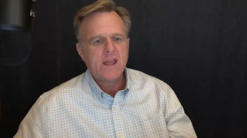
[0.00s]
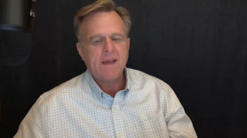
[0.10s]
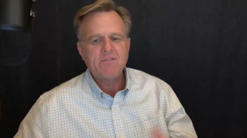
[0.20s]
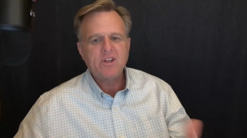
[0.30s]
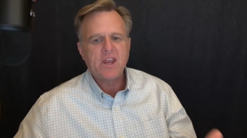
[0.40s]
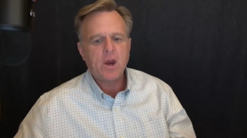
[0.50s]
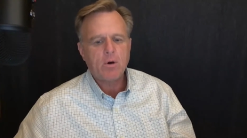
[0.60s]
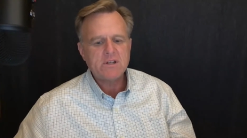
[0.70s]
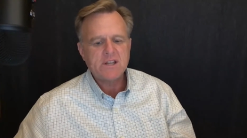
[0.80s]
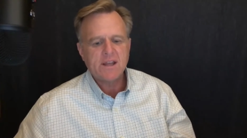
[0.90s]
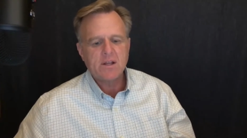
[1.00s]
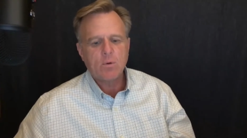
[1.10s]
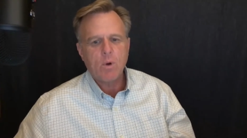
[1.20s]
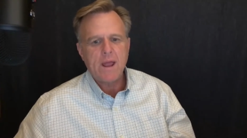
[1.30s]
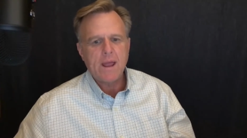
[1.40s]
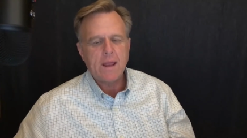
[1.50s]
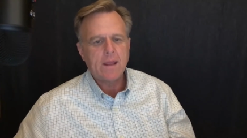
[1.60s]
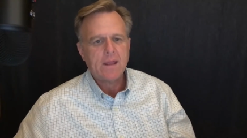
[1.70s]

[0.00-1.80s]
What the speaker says: having the carrot taken away,